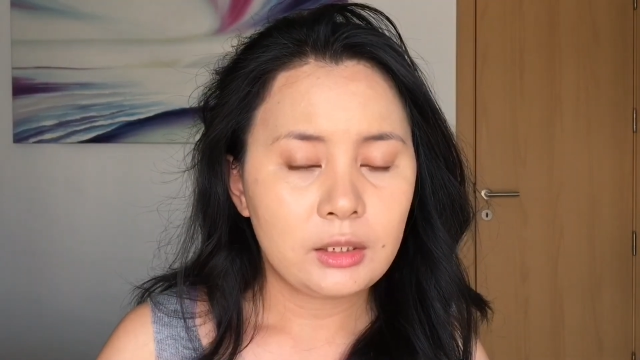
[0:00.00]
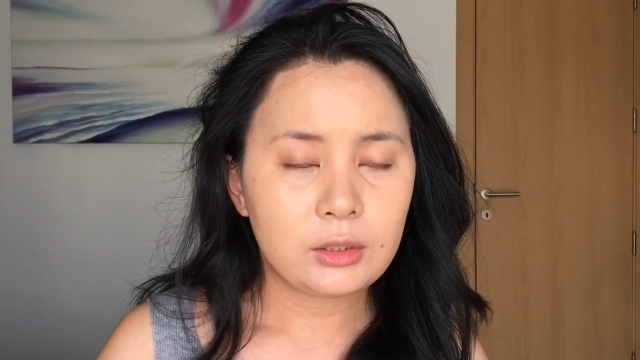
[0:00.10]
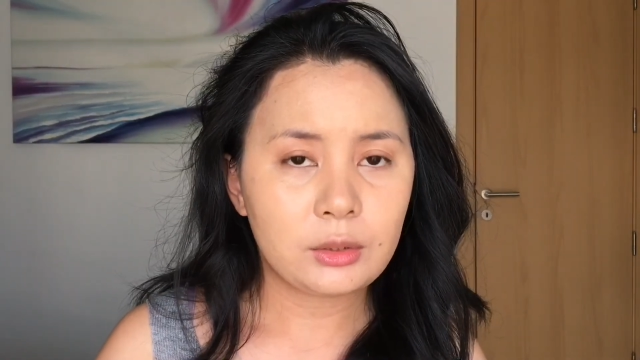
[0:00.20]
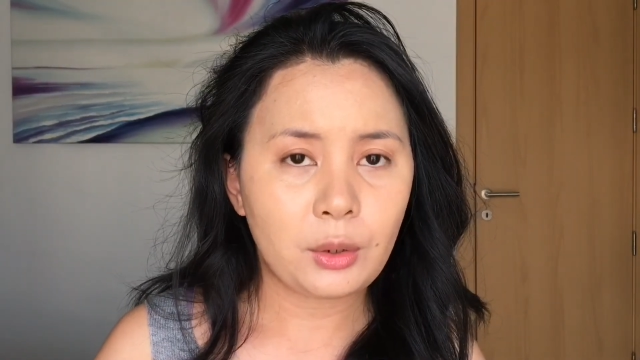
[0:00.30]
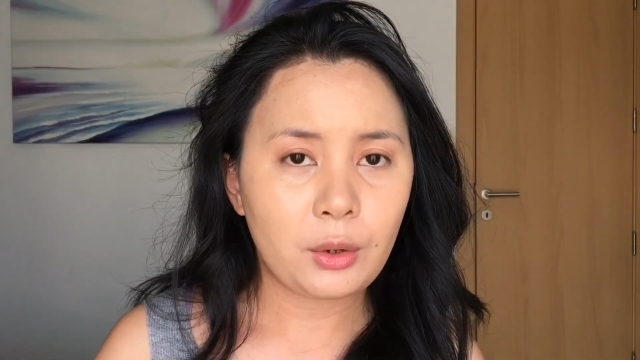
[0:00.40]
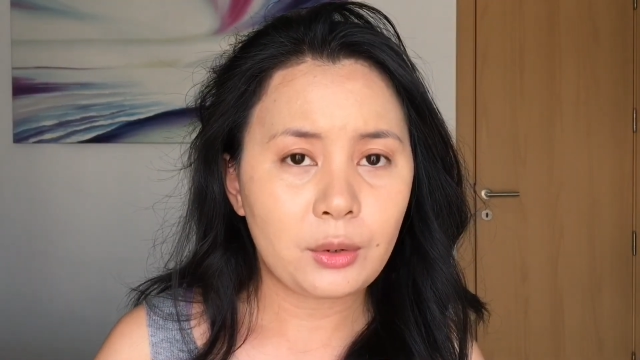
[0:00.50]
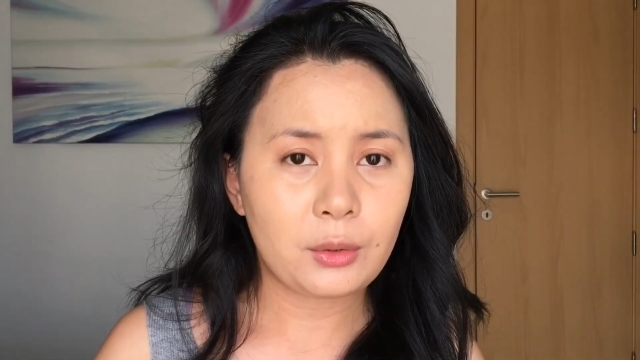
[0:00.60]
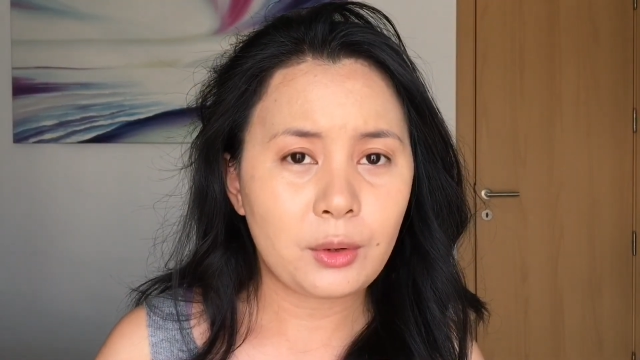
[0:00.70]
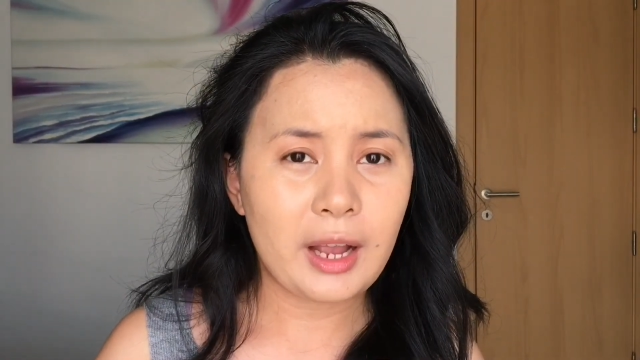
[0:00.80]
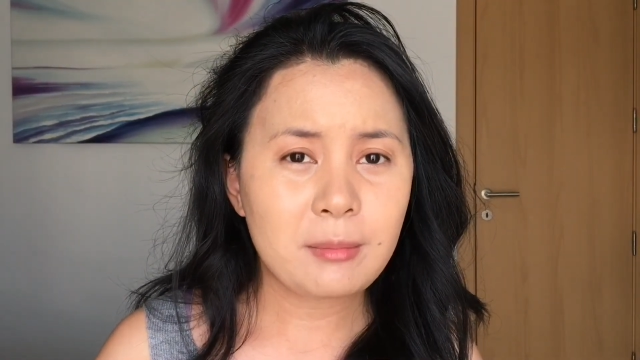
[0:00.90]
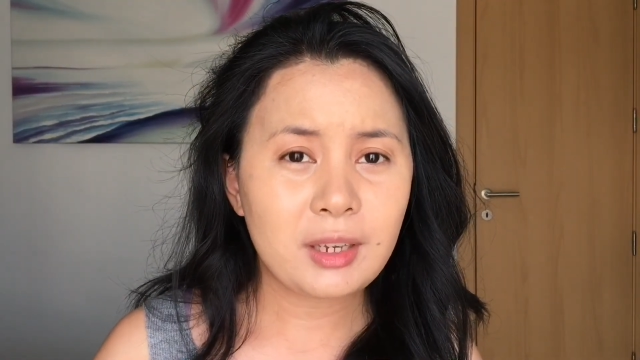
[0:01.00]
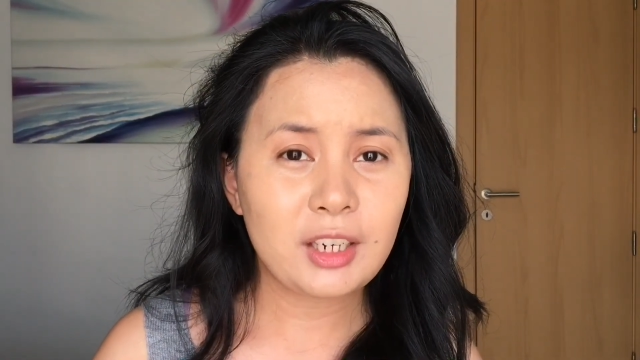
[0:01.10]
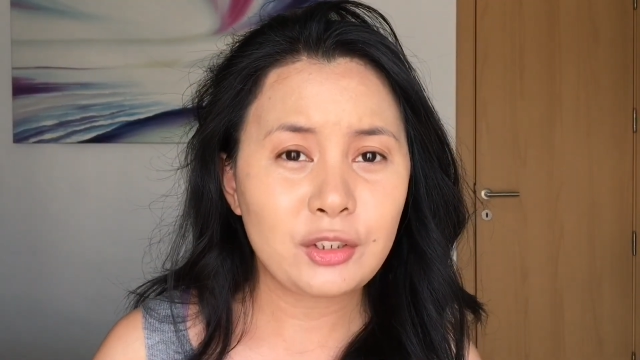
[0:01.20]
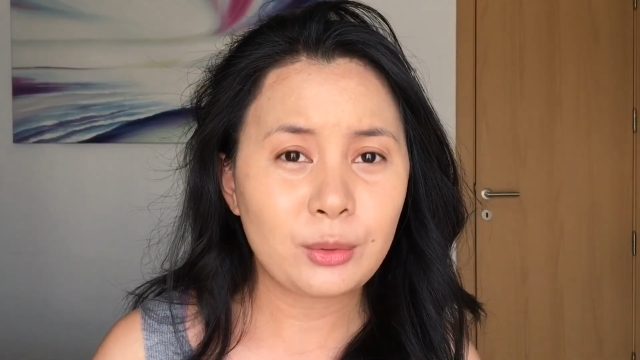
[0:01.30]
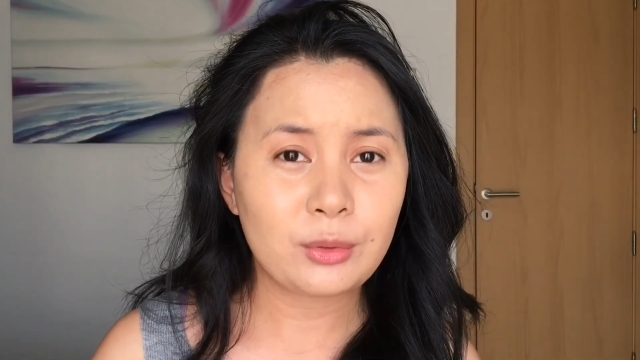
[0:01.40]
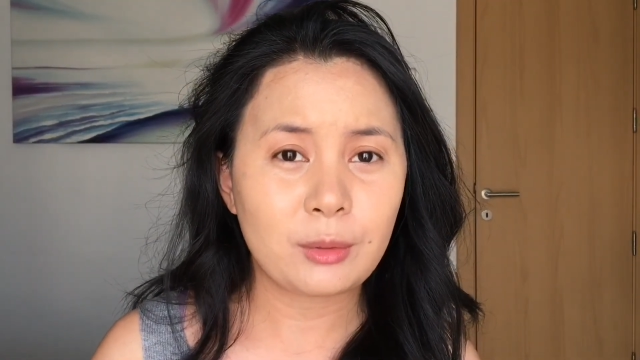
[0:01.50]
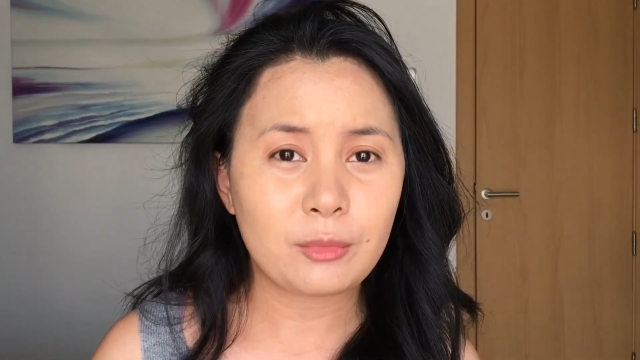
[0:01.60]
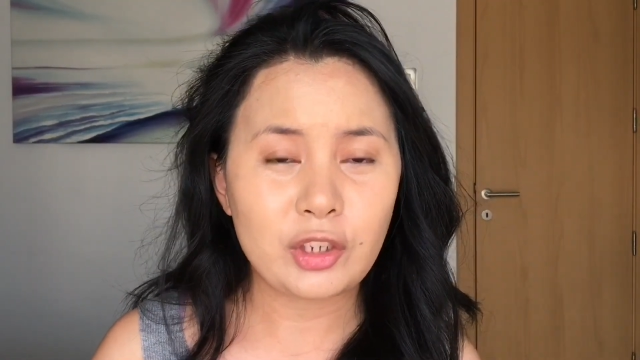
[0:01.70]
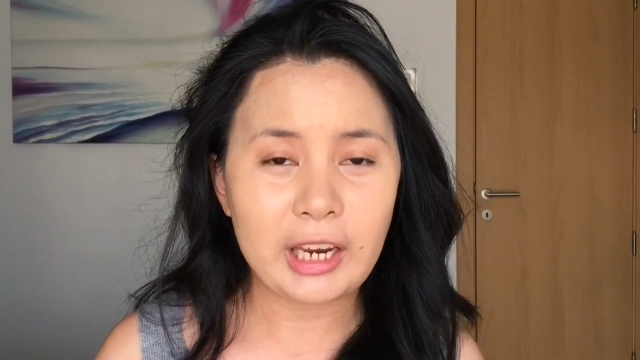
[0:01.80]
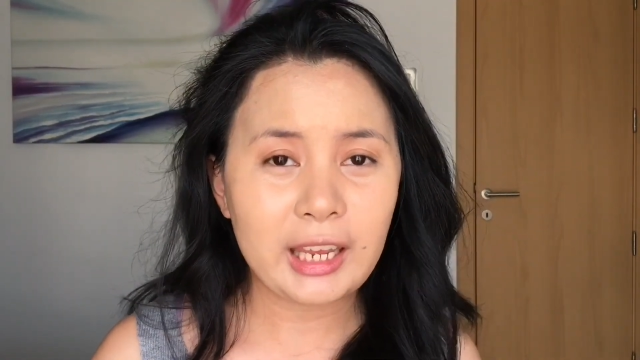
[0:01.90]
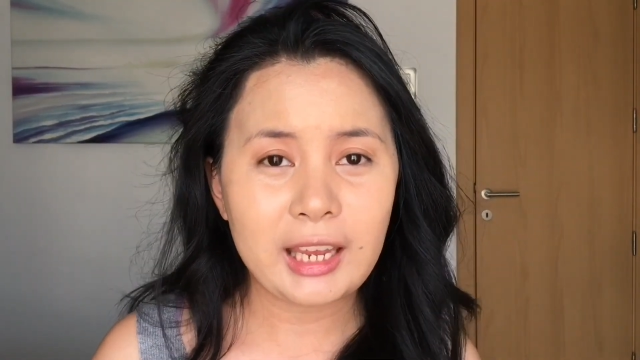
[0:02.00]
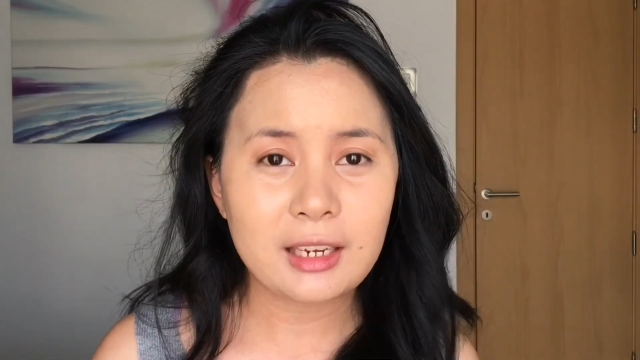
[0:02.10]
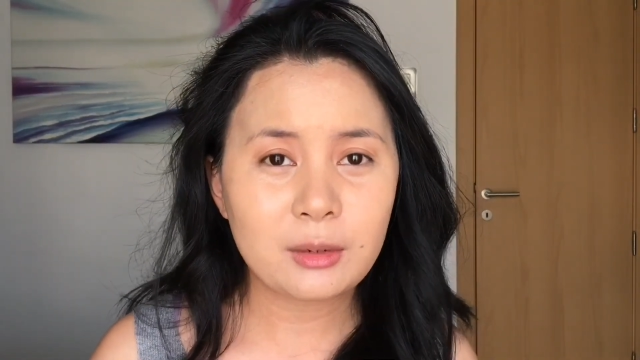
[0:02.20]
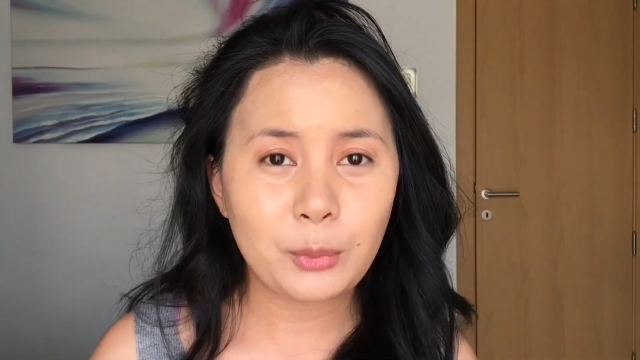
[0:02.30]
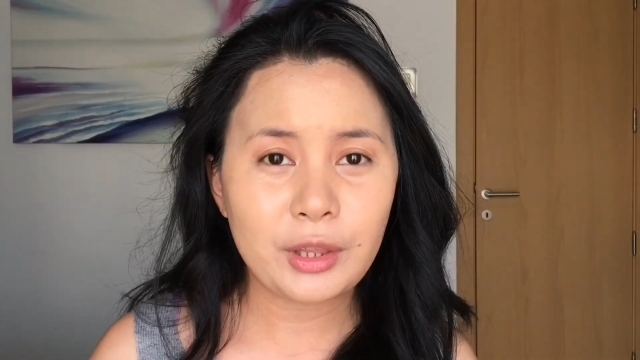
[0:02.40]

So I'm gonna do some check-in